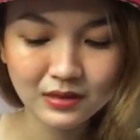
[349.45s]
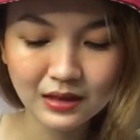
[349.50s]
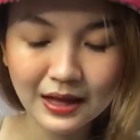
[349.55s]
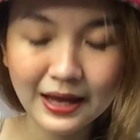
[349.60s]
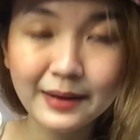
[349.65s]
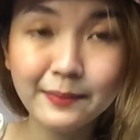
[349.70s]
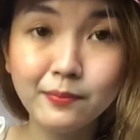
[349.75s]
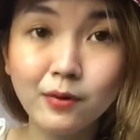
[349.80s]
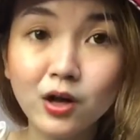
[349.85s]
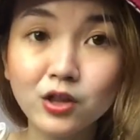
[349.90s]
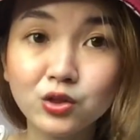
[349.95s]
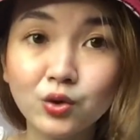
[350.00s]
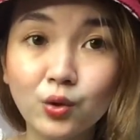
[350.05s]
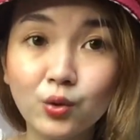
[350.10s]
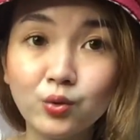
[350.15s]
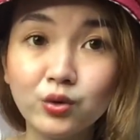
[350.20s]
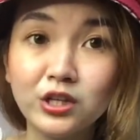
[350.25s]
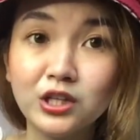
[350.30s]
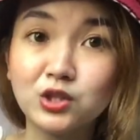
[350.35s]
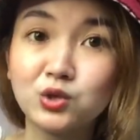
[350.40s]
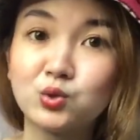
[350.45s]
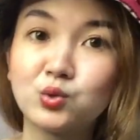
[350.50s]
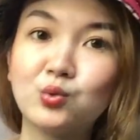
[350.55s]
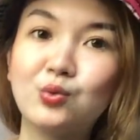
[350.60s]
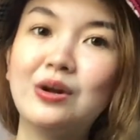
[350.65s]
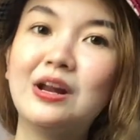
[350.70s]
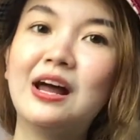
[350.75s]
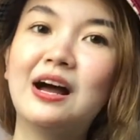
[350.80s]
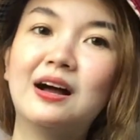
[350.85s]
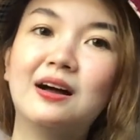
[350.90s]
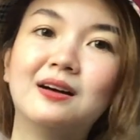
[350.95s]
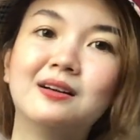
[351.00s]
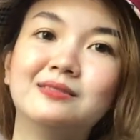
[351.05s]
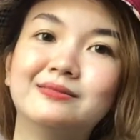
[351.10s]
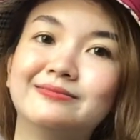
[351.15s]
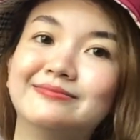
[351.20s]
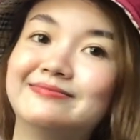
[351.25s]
I bought only 2 lang.